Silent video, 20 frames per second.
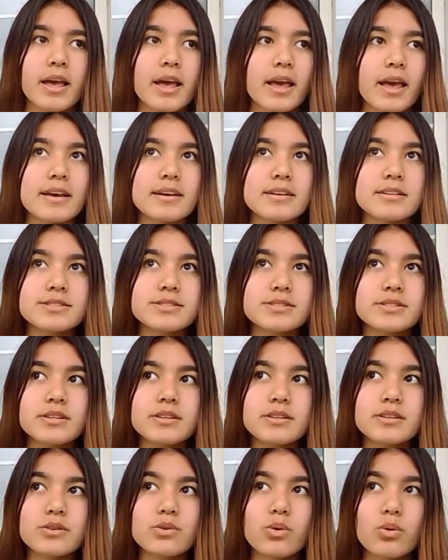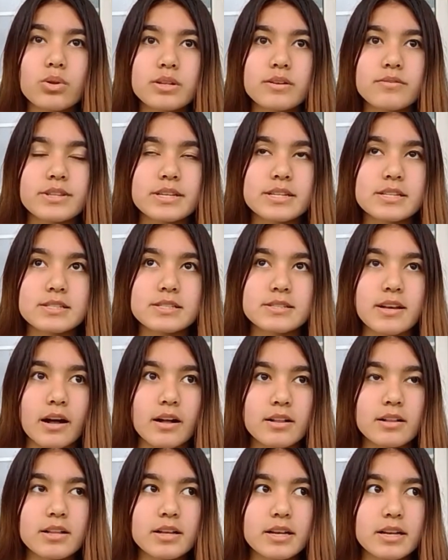And the goal of this
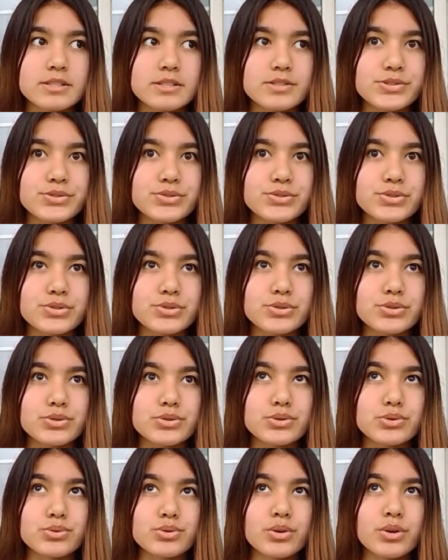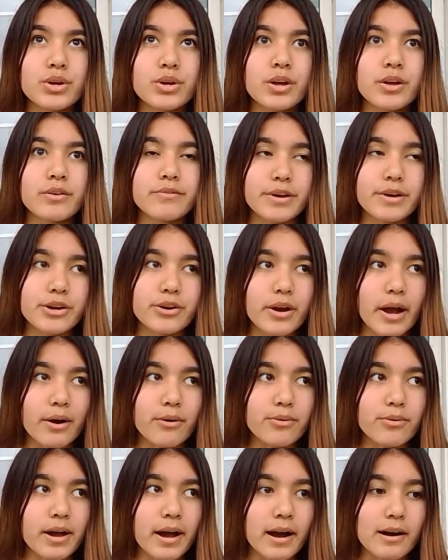cell is to figure
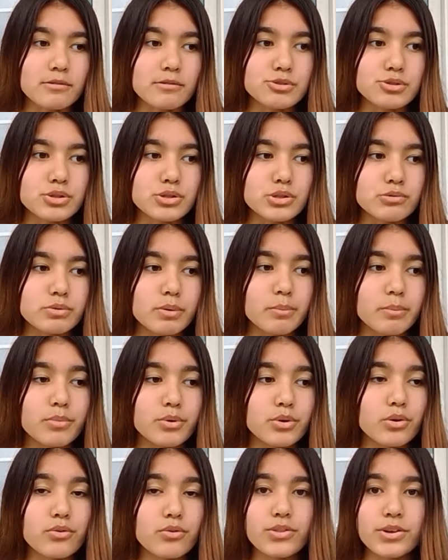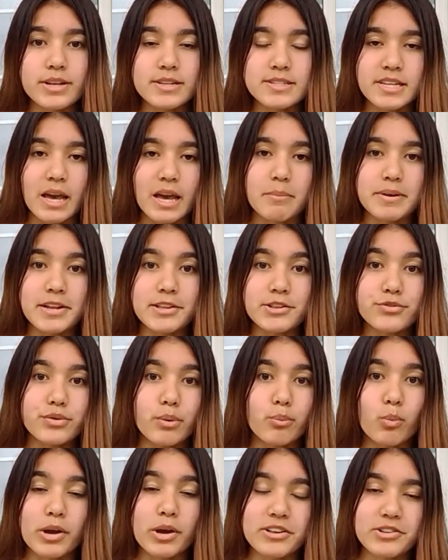out how to remove the contaminants
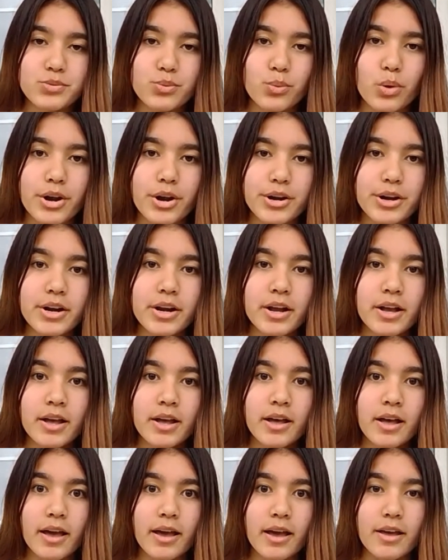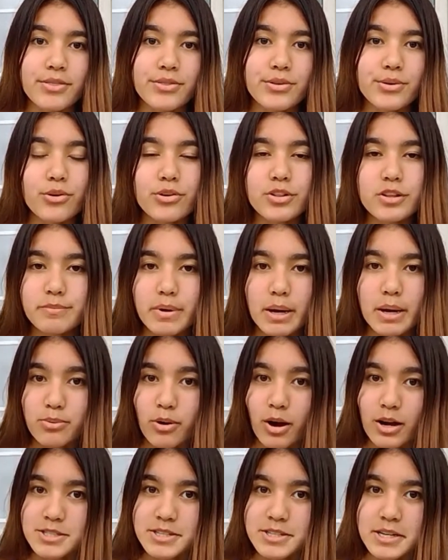from wastewater. And the goal of my
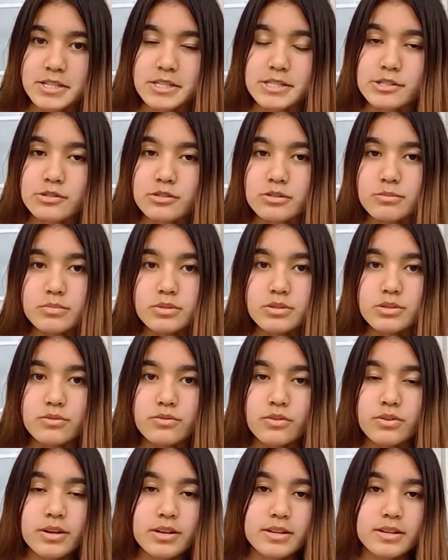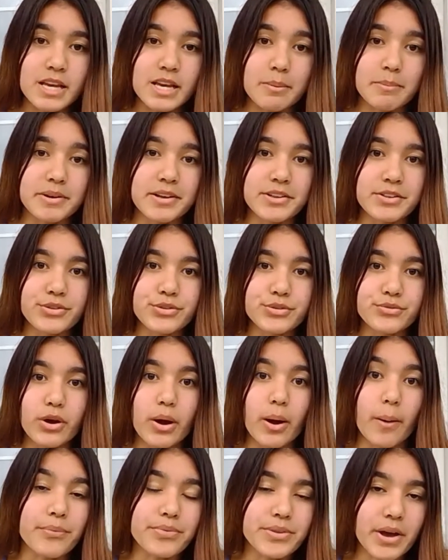project is to remove contaminants
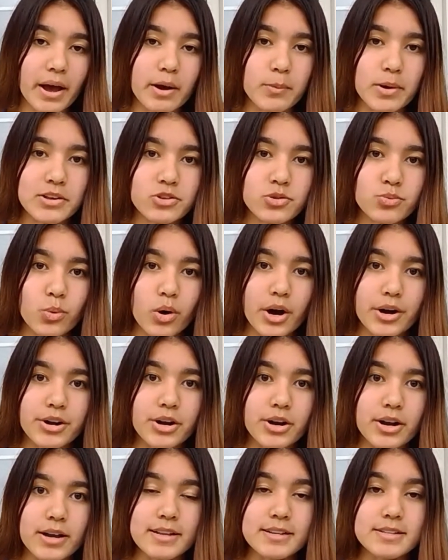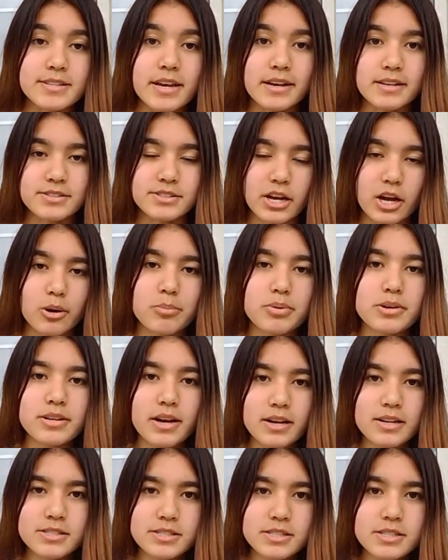from dye wastewater and textile
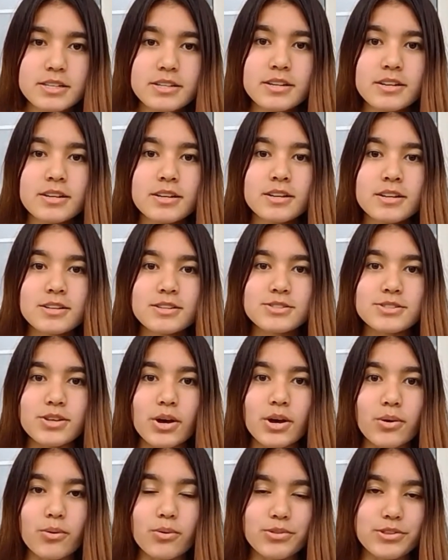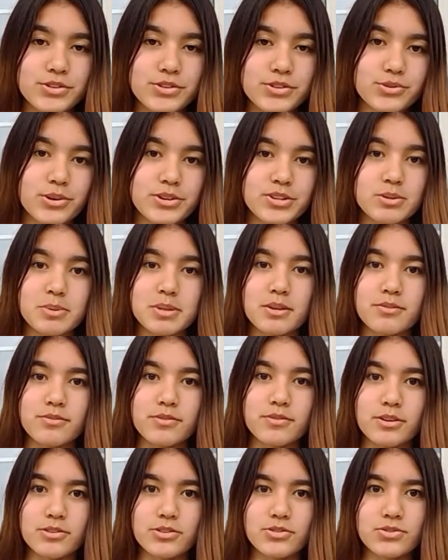production. So is going to be the
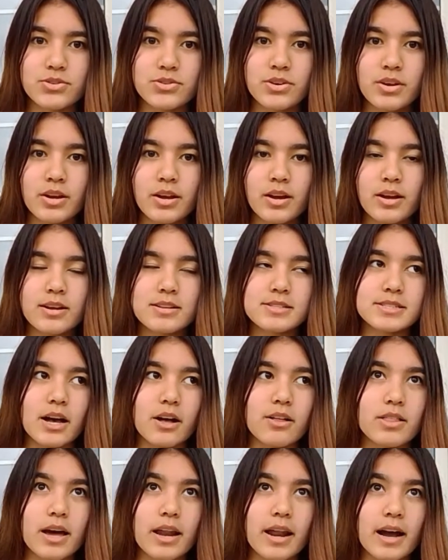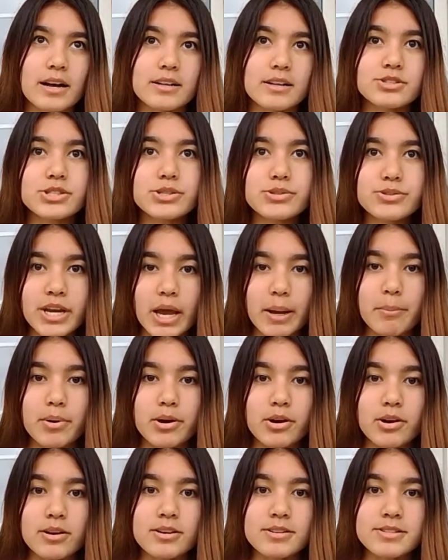first cell that has two
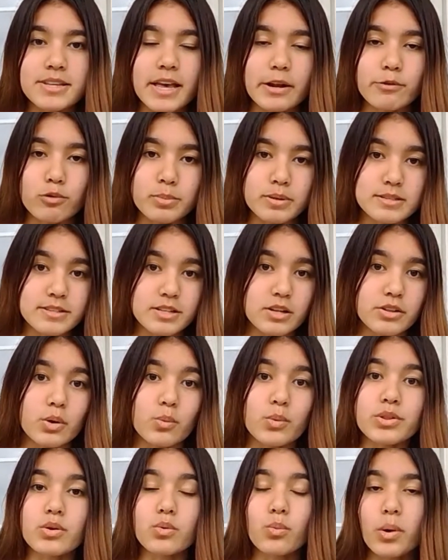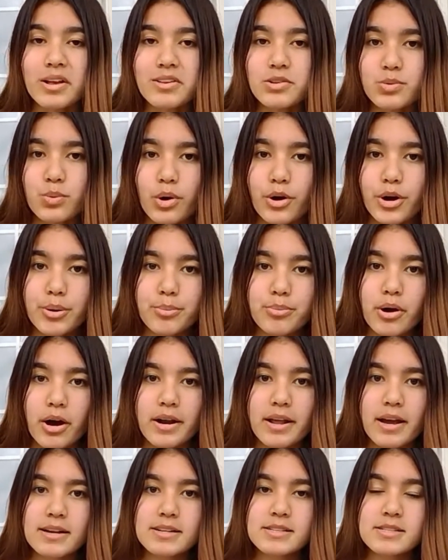chambers, and we'll be dealing with a wastewater
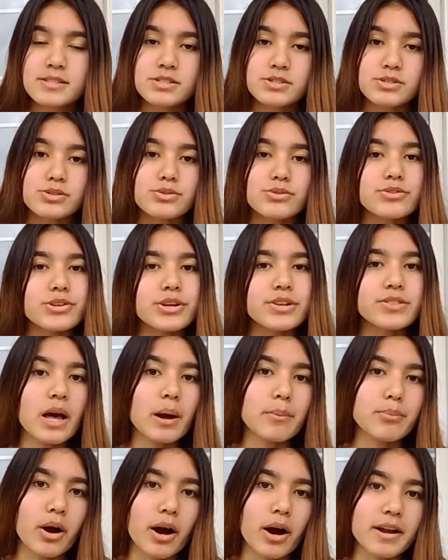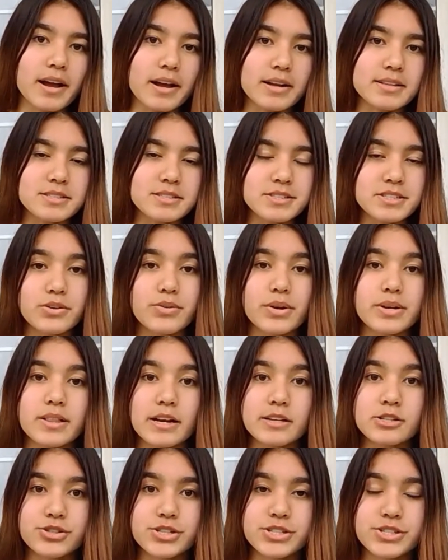product to clean that product and generate
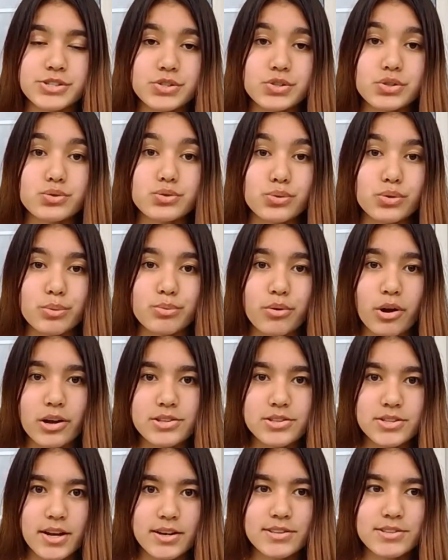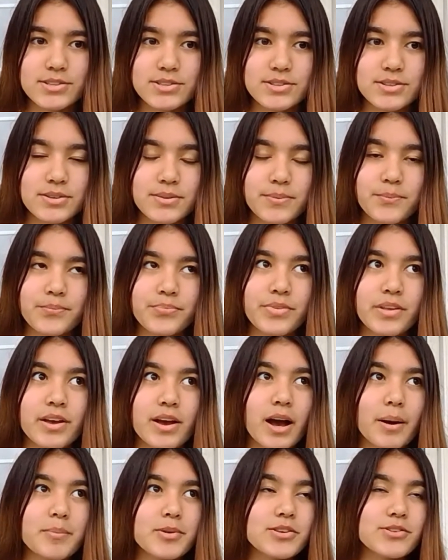electricity through the process.
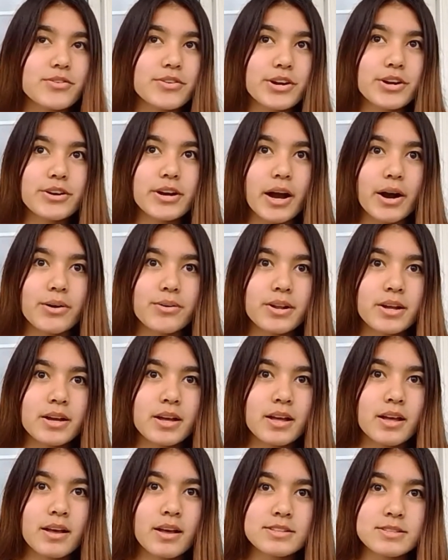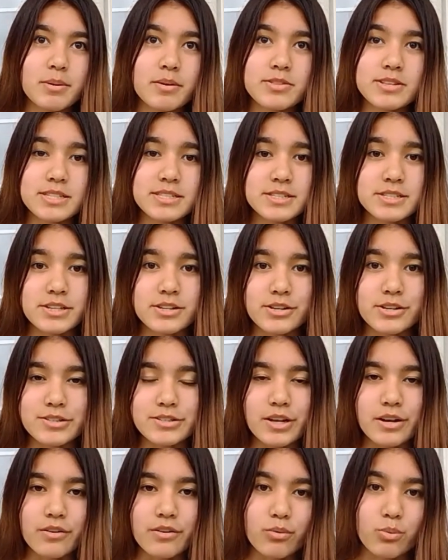I'm going to figure out some of the details
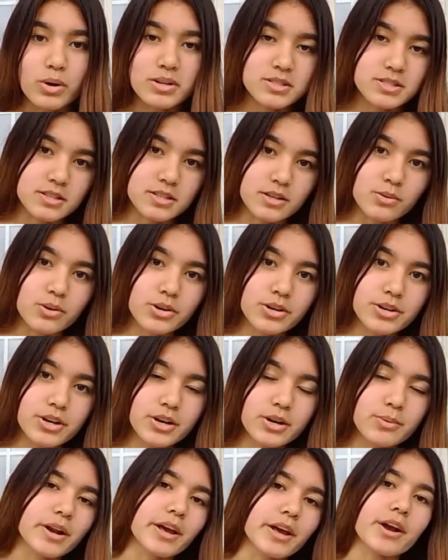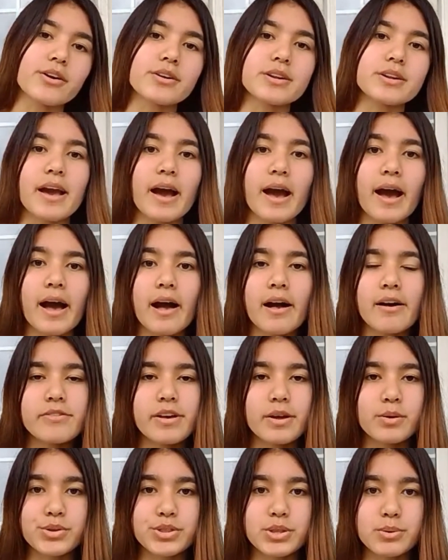of what to order, what I already have,
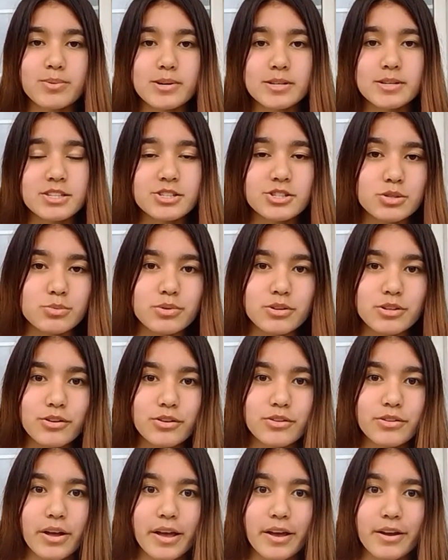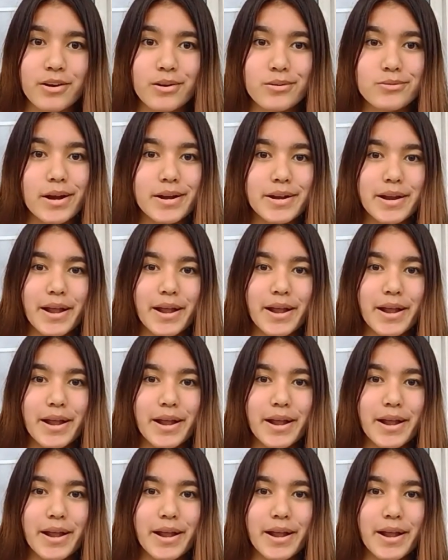and what the procedure will look like right